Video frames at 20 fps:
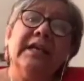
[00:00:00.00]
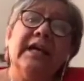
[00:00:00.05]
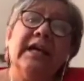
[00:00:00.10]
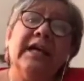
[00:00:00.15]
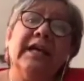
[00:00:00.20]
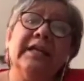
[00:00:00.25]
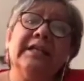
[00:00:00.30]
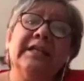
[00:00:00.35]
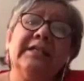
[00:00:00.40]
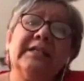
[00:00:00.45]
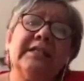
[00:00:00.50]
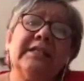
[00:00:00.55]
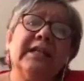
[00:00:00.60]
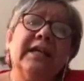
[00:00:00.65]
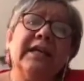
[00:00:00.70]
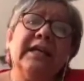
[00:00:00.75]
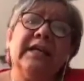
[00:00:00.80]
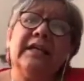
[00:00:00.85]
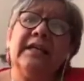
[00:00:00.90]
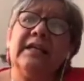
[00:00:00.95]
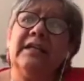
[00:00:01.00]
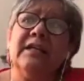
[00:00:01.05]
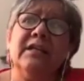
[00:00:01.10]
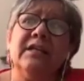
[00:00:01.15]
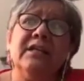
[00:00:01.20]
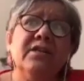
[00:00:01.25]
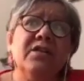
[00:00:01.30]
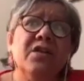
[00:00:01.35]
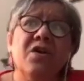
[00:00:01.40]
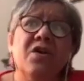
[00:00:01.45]
And it's like,
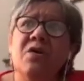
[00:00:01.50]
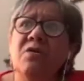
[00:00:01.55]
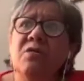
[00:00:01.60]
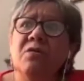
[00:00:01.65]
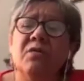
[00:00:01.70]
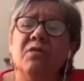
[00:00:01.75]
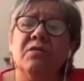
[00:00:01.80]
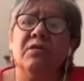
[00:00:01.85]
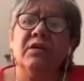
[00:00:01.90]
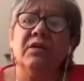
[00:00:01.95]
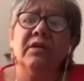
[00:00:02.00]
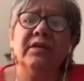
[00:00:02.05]
no,